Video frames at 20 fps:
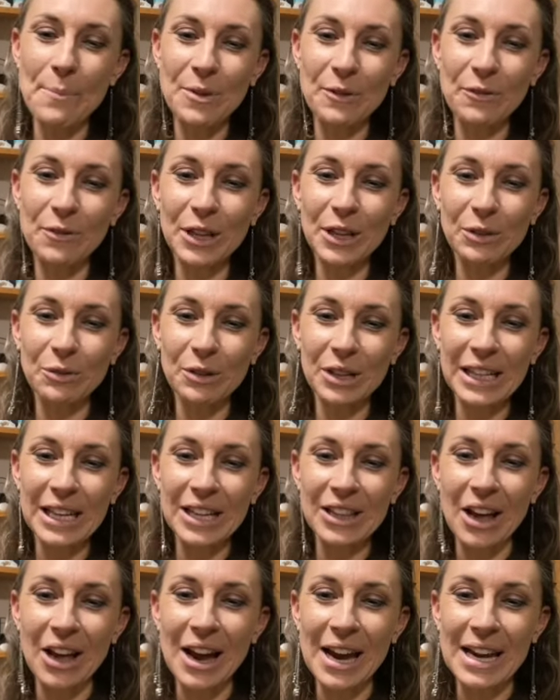feeling really
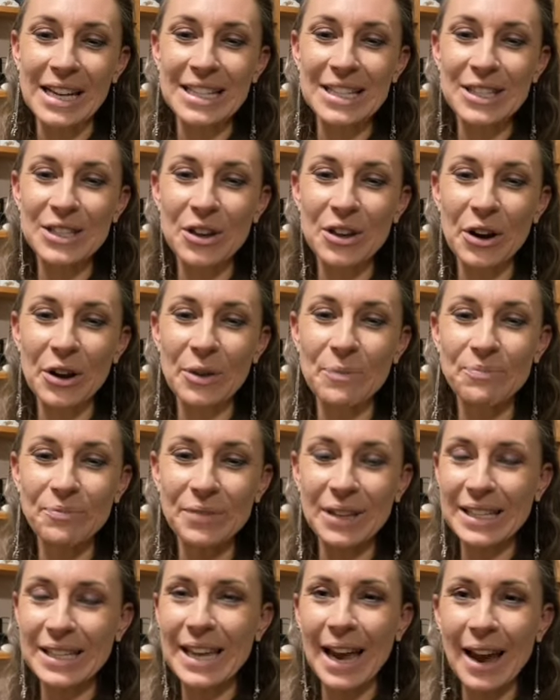aligned. So
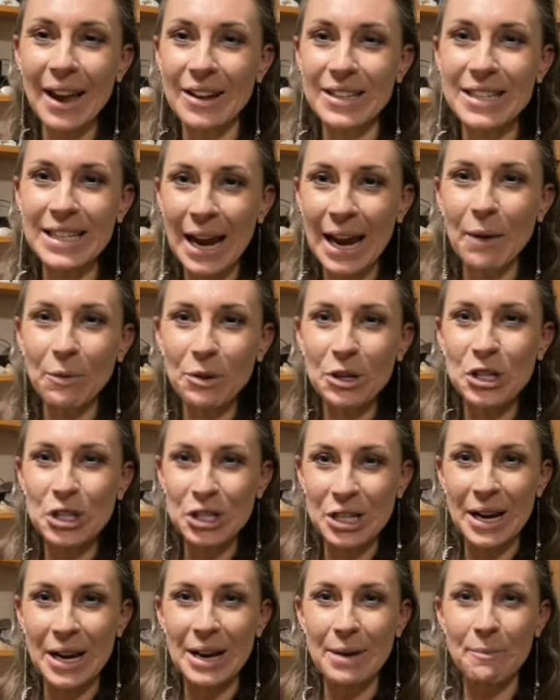yeah, today I want to
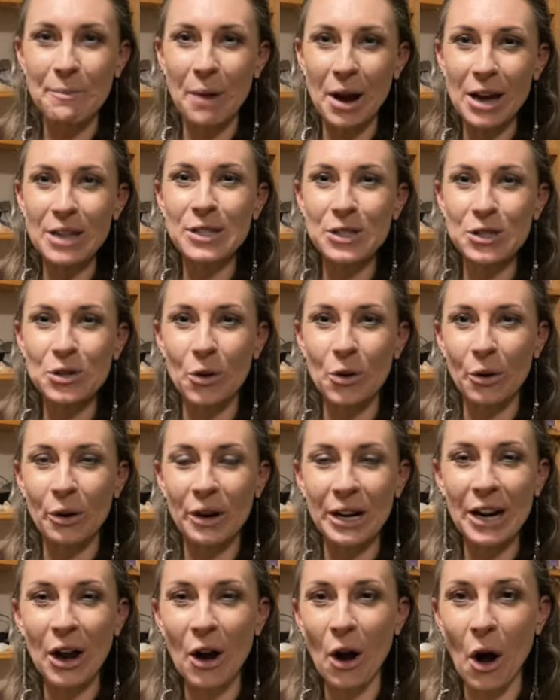share my
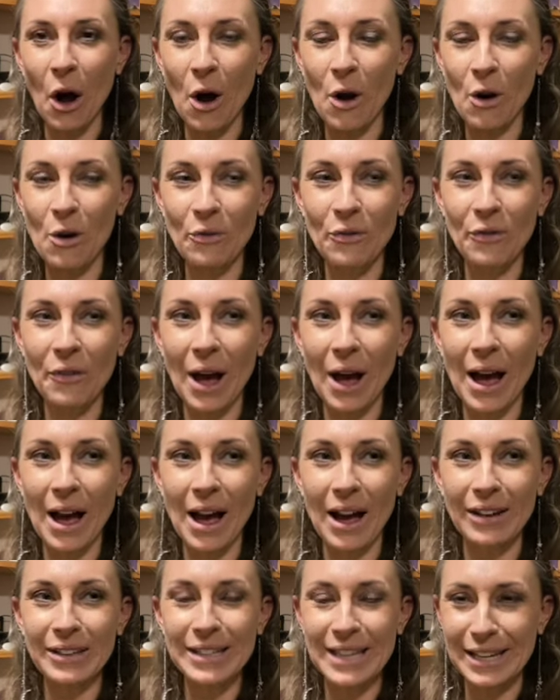story of
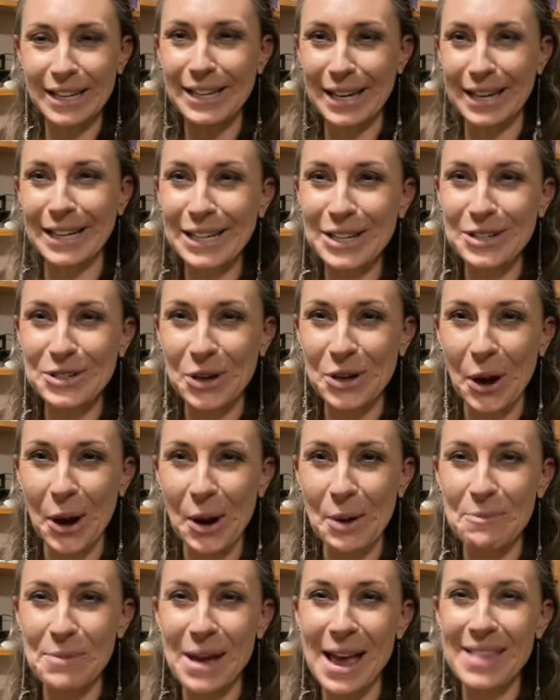getting a
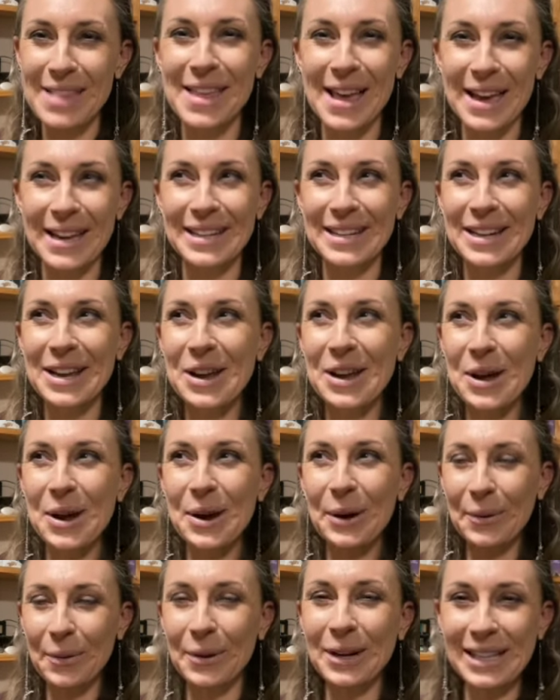job and then
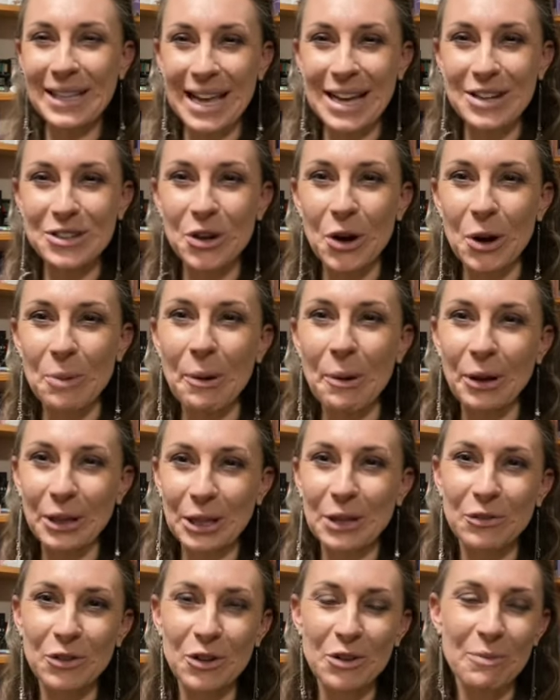quitting that job
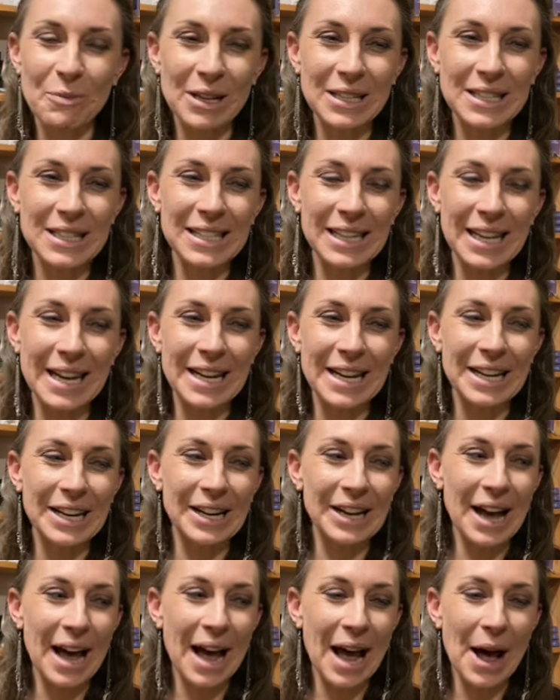only a few months later.